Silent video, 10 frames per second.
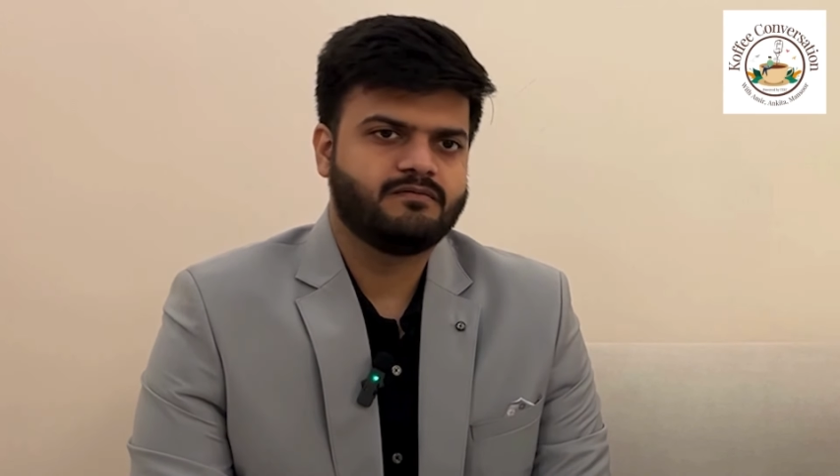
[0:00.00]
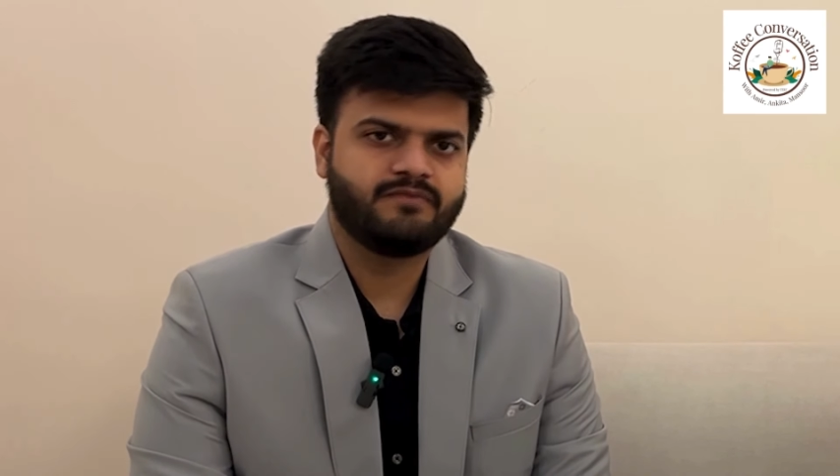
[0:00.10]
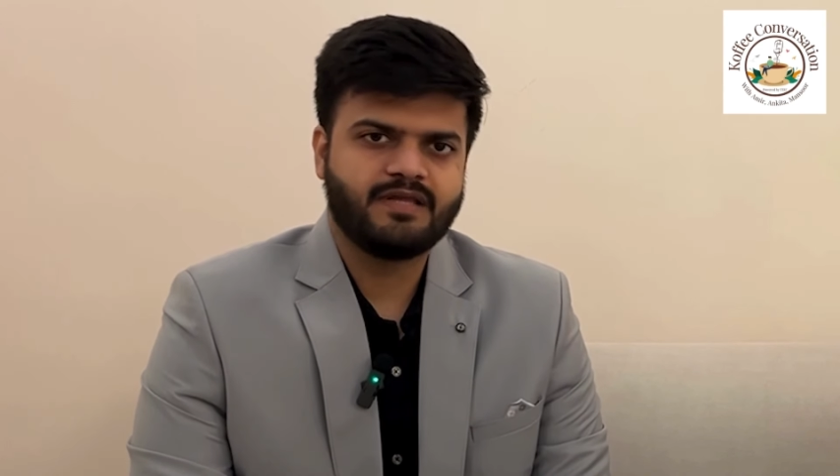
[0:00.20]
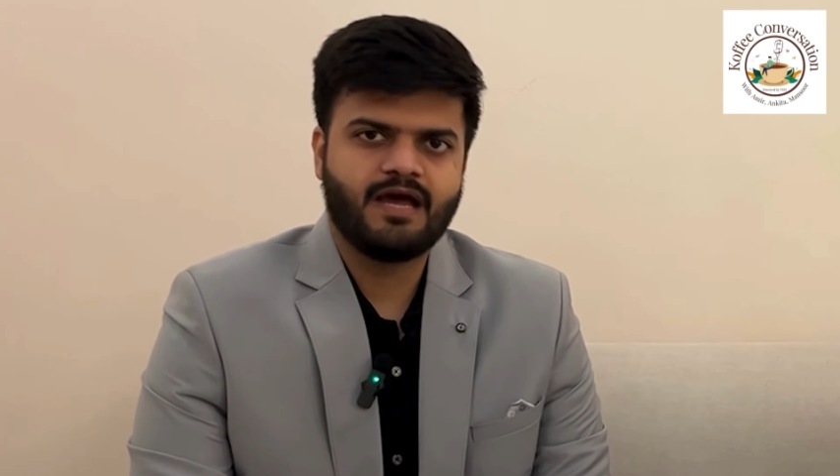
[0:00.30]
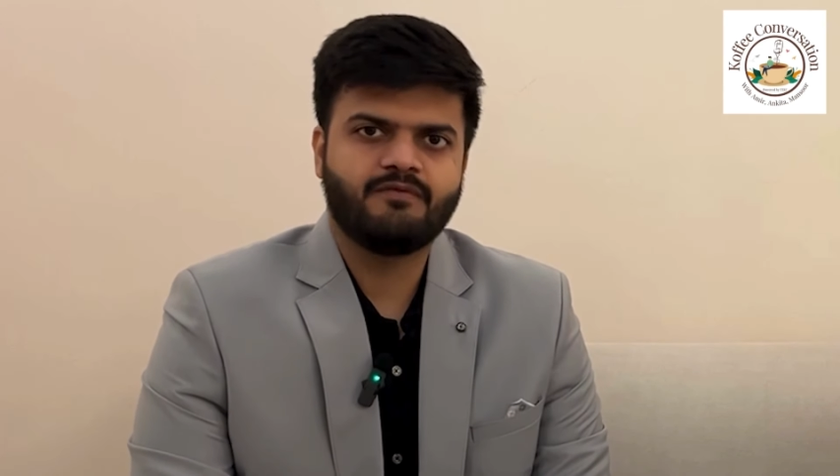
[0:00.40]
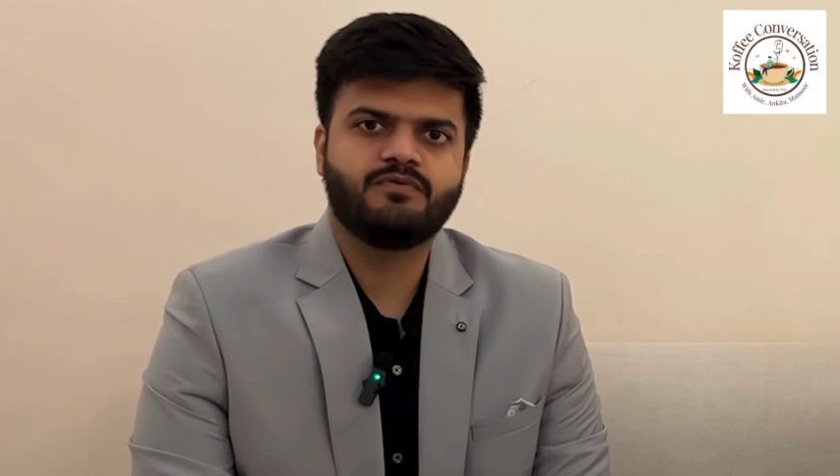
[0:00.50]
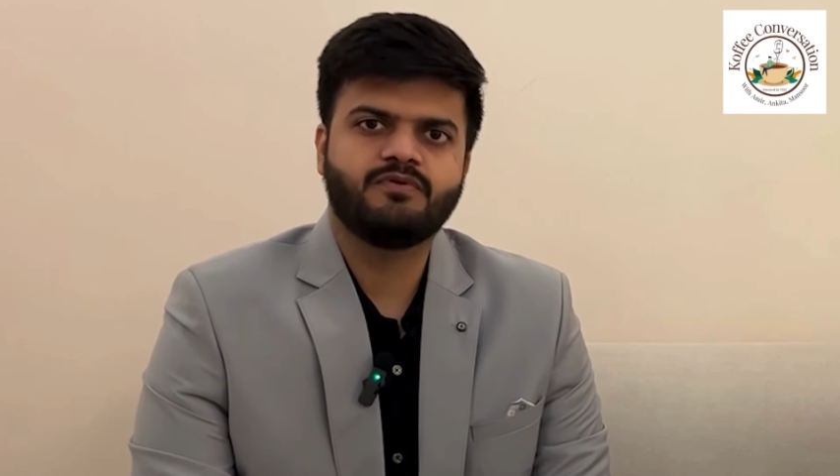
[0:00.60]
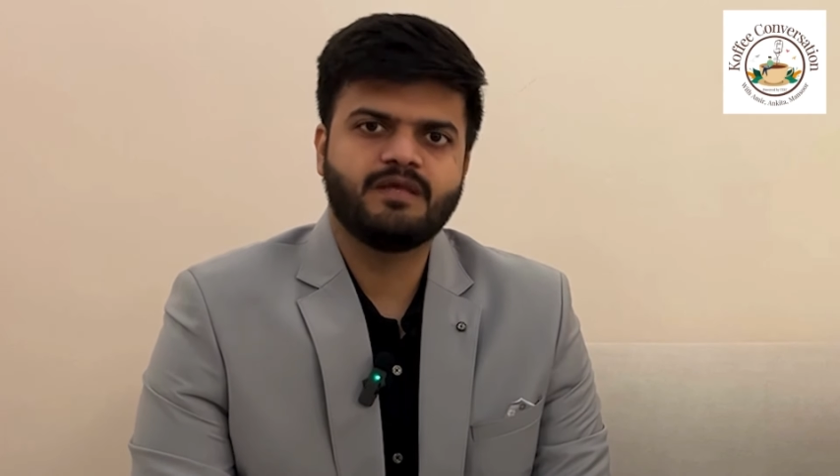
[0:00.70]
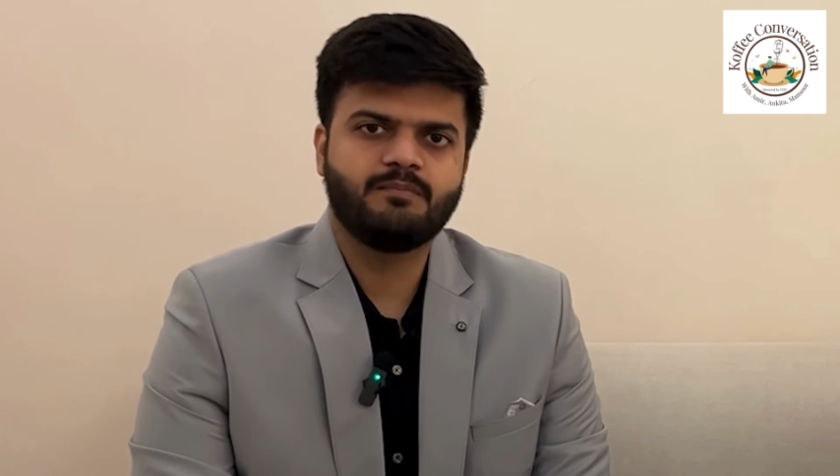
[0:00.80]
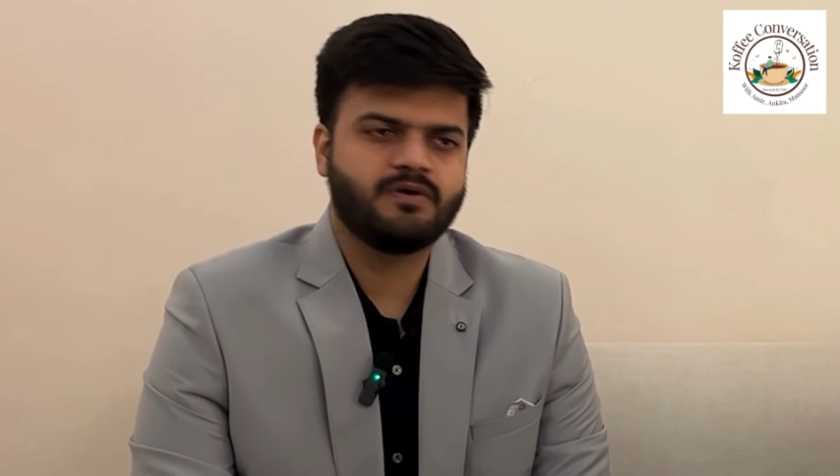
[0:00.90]
we have to
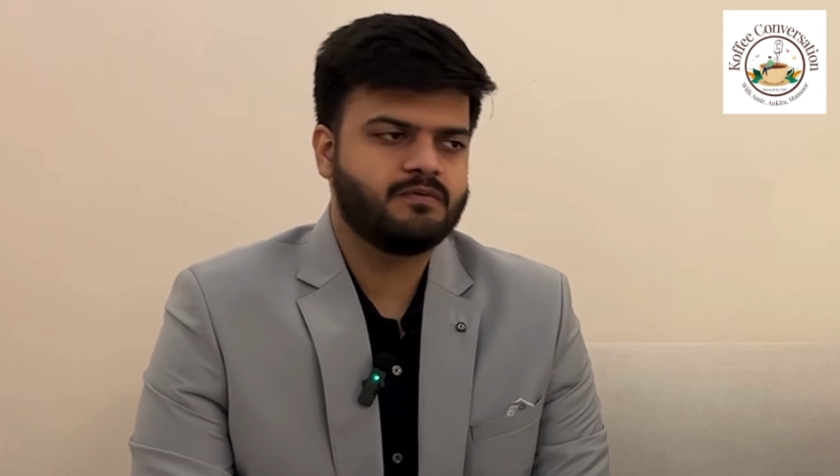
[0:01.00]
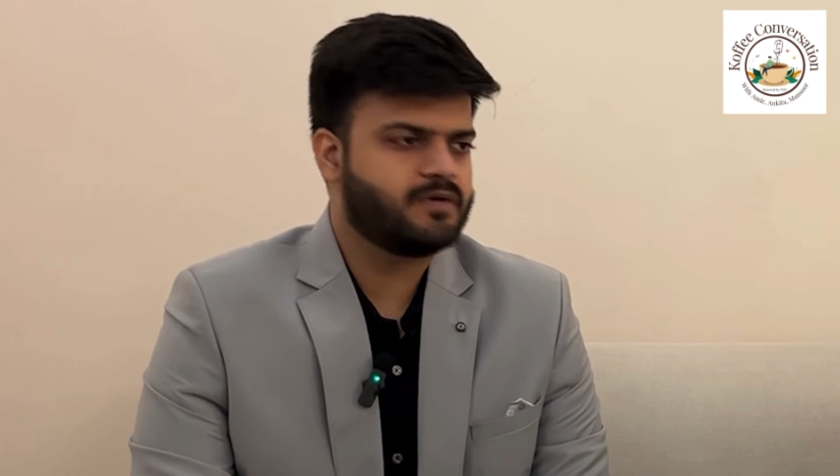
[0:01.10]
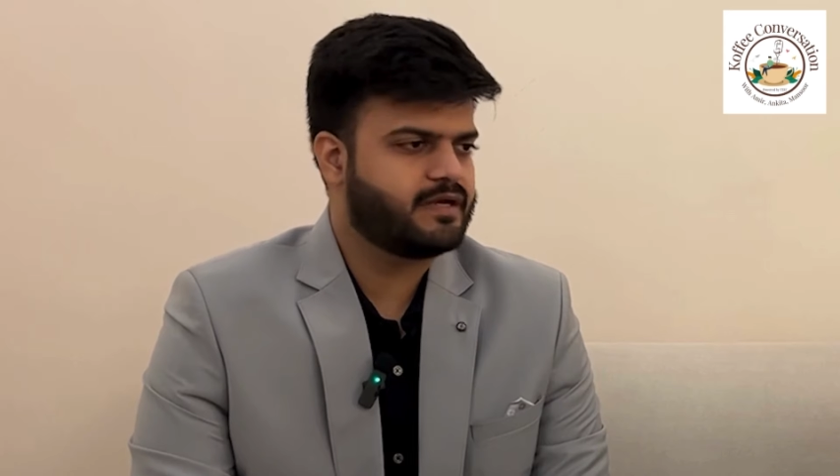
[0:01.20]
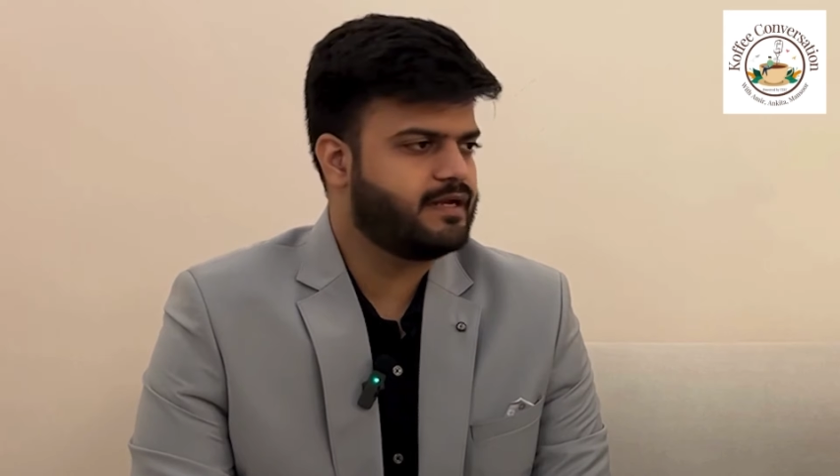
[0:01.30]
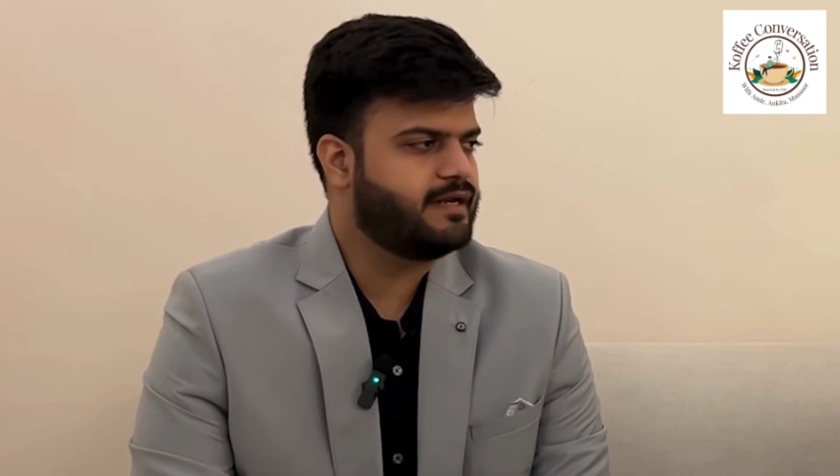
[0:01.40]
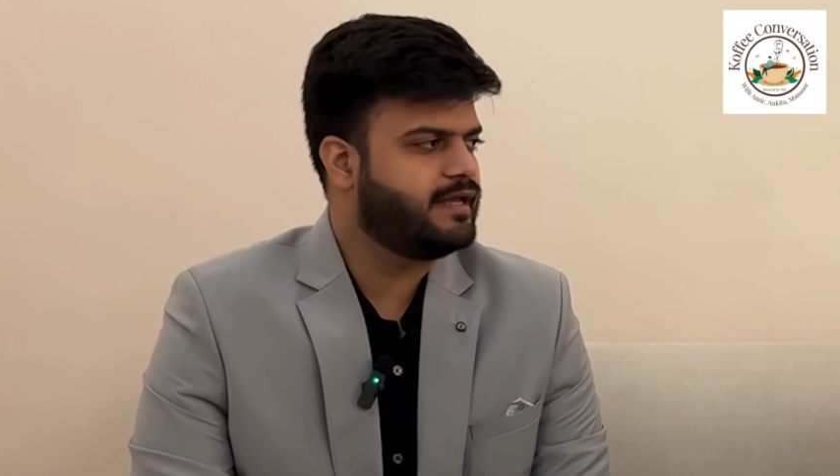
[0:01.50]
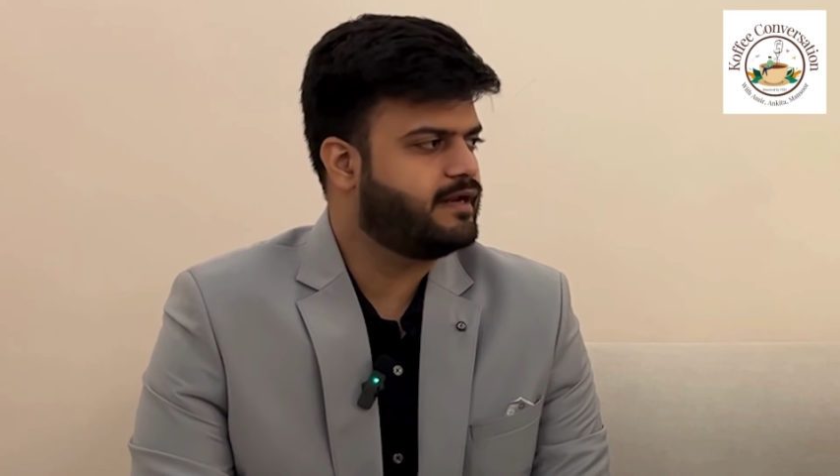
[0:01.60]
keep on working day